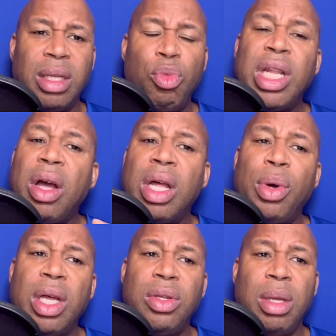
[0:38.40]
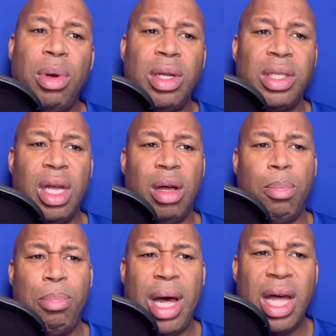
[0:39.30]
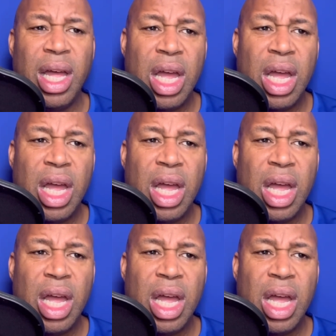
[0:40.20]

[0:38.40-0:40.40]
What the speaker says: We don't know what those demands are, but